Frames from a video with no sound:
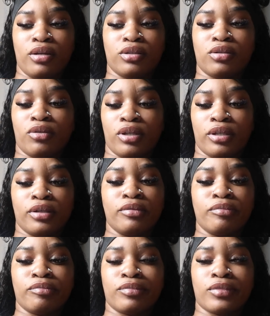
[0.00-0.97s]
So
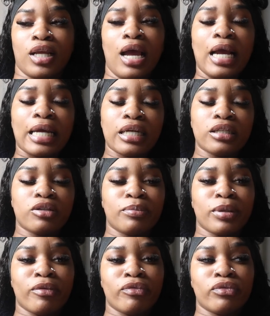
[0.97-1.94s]
yeah, I get a little
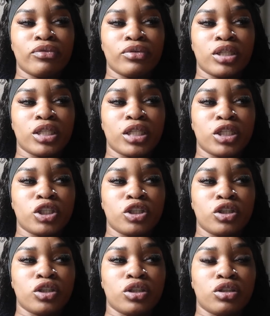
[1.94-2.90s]
bit of
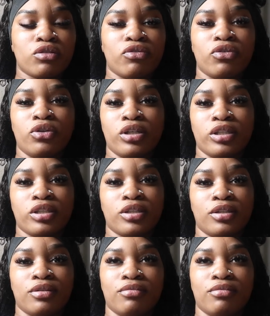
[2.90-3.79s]
footage. footage